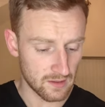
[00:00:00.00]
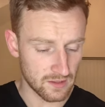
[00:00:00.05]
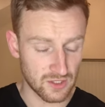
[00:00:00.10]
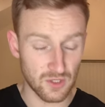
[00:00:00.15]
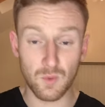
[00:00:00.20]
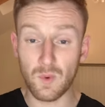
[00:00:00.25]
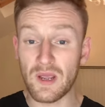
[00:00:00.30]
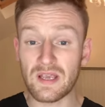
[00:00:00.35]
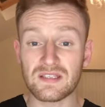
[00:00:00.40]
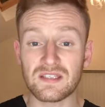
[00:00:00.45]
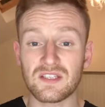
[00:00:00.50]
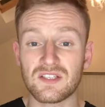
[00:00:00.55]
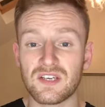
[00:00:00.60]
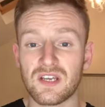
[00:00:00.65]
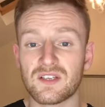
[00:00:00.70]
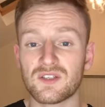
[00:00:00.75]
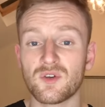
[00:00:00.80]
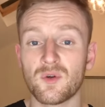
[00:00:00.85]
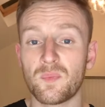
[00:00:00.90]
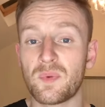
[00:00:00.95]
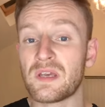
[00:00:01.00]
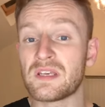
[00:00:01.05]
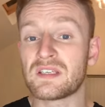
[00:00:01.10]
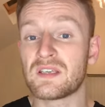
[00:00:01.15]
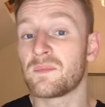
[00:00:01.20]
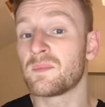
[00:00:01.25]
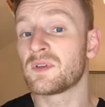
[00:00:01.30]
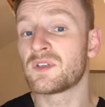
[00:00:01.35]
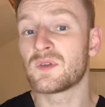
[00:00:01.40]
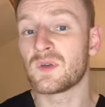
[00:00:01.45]
So where's the jigsaw piece
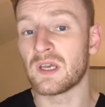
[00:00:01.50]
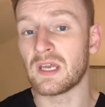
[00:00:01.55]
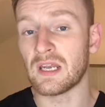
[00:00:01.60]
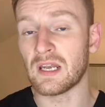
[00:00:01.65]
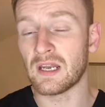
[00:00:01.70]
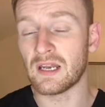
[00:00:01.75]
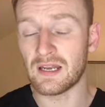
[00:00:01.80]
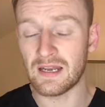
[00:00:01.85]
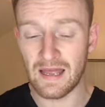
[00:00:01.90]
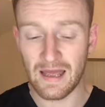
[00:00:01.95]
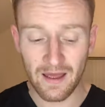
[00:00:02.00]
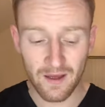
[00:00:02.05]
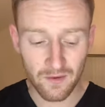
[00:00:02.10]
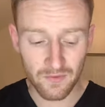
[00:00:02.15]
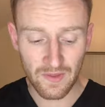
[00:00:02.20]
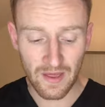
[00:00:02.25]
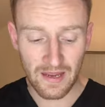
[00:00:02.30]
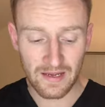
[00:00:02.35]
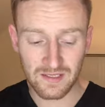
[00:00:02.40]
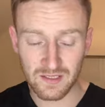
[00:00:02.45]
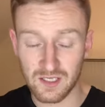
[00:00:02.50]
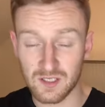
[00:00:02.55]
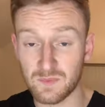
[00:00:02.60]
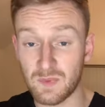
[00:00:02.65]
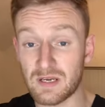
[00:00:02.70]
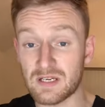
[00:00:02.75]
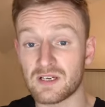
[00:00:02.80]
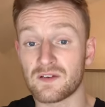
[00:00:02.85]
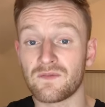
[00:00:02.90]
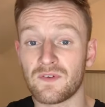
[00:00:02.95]
in between? Now that is our
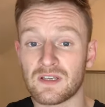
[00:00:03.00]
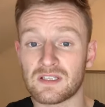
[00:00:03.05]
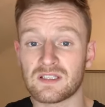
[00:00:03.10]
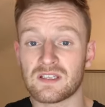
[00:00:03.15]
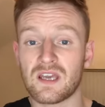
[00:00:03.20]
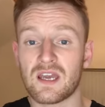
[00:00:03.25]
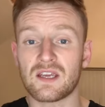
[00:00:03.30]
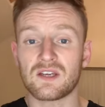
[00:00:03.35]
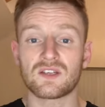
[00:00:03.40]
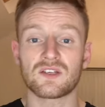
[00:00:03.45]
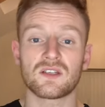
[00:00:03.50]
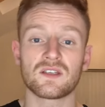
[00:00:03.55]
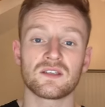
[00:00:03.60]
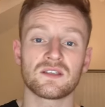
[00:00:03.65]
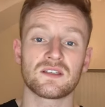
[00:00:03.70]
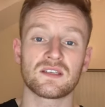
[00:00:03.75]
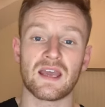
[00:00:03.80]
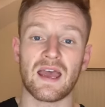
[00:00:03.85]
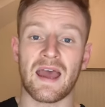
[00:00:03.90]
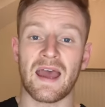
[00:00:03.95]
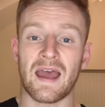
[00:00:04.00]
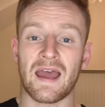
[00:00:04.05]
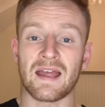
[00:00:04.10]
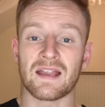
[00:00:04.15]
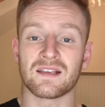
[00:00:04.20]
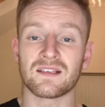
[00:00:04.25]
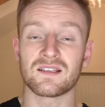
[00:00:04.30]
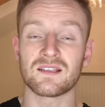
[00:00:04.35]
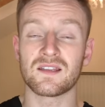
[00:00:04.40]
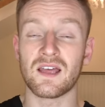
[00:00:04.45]
special investigations
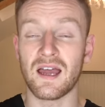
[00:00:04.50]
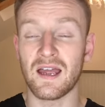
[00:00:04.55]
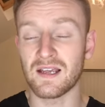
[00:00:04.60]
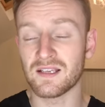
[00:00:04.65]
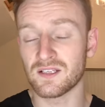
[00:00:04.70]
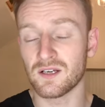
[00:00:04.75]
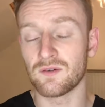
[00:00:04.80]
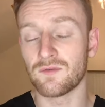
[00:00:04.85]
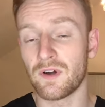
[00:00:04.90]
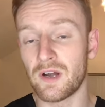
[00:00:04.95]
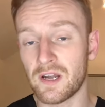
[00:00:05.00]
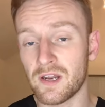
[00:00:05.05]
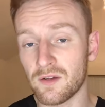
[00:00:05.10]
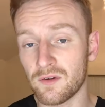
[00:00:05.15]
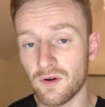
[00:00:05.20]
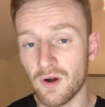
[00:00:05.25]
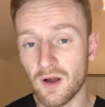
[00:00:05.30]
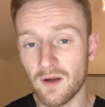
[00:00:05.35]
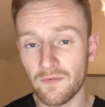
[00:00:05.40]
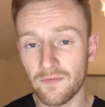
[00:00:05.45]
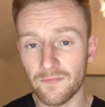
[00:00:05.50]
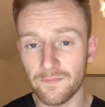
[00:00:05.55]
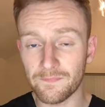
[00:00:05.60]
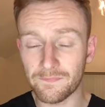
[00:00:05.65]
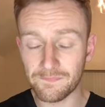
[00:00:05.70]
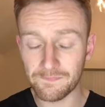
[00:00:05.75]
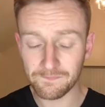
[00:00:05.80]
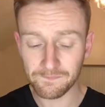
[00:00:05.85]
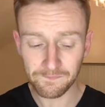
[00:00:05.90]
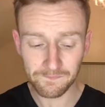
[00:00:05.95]
and that is our radiograph.
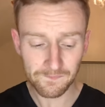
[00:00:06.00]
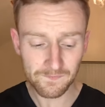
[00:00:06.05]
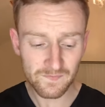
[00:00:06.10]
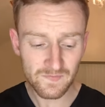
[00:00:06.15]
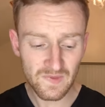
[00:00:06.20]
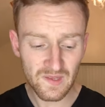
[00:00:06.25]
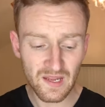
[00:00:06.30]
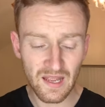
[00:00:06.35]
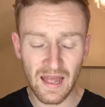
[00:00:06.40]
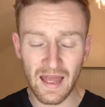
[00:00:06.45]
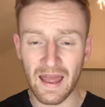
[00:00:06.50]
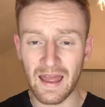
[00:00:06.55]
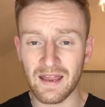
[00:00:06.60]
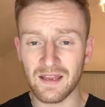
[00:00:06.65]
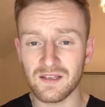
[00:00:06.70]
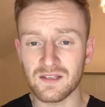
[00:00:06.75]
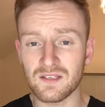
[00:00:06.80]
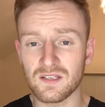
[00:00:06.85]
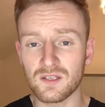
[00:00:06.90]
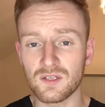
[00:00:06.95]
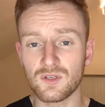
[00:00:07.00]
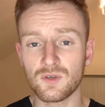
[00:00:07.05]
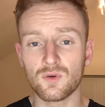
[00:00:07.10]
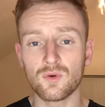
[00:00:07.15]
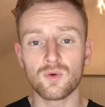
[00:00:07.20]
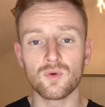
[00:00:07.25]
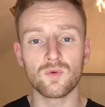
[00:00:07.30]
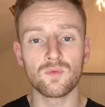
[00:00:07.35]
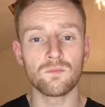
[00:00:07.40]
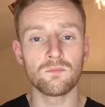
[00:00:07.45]
And
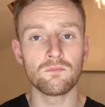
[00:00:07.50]
you'll